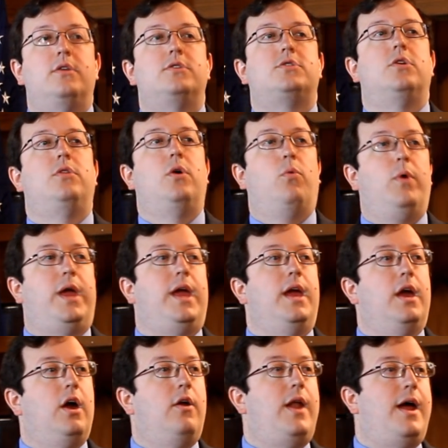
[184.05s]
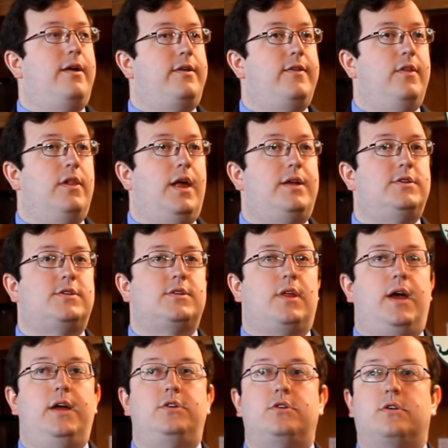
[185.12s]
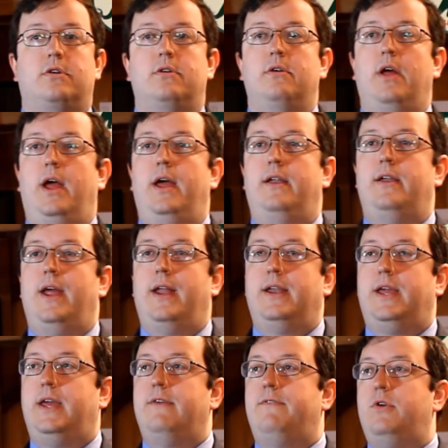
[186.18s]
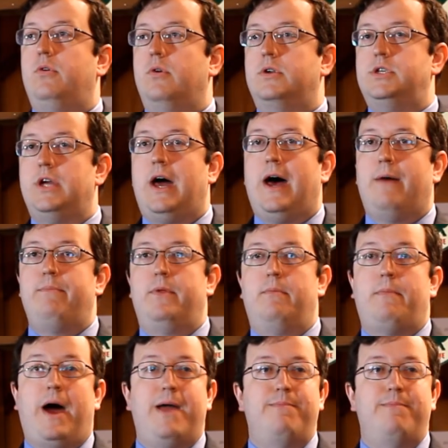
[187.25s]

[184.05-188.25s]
so that we can go down to the legislature and give you a job that